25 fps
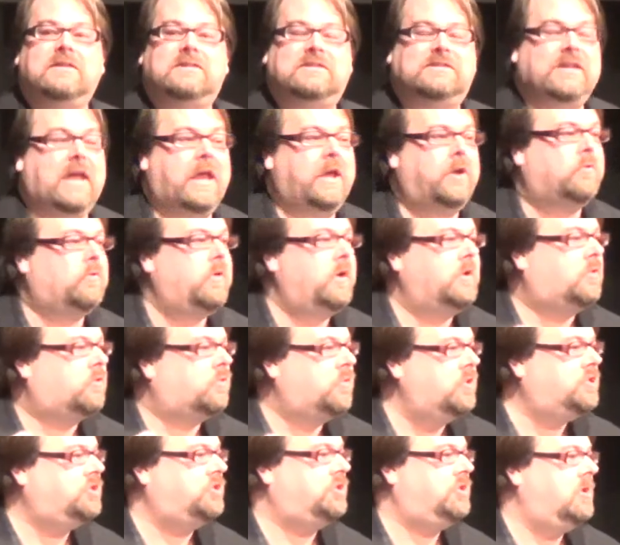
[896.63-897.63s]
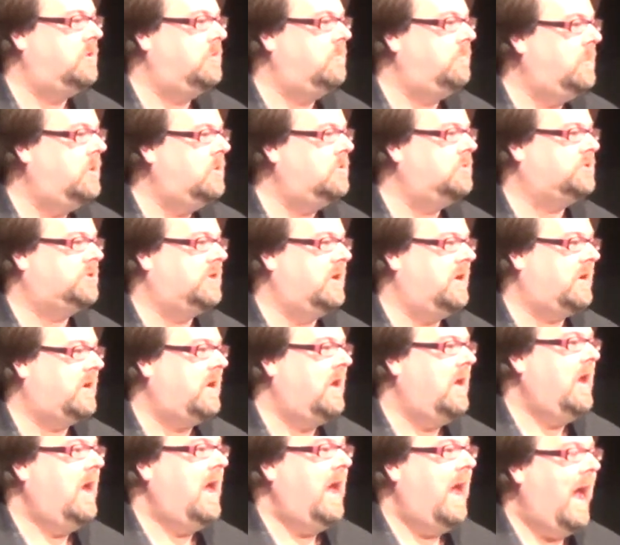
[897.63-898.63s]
sacred Christian music